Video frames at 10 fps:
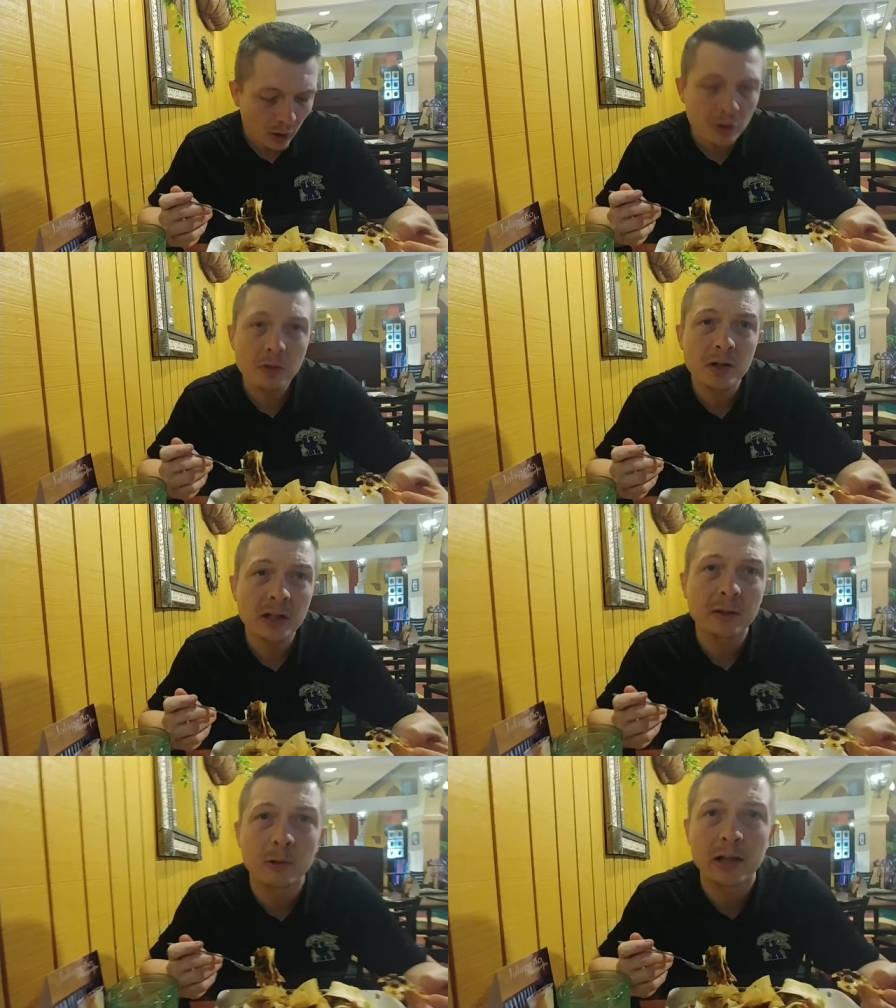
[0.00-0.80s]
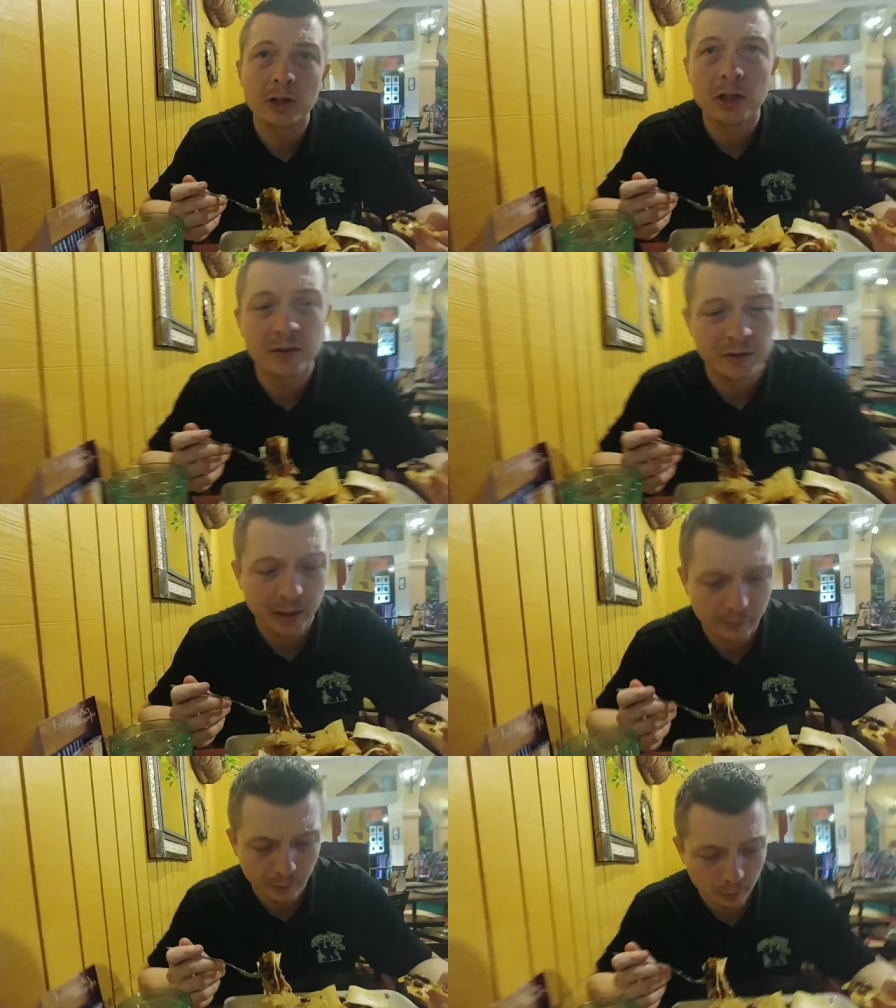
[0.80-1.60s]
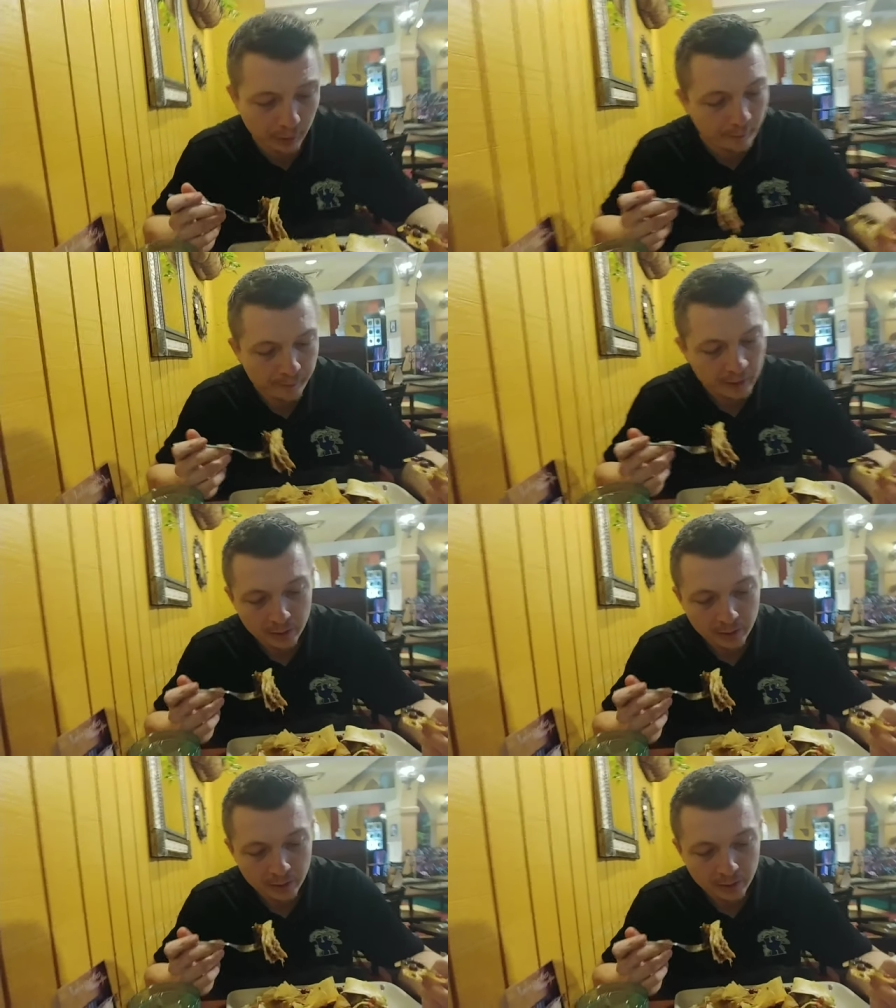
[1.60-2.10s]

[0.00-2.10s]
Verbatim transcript: You could get the white cheese instead if you want it.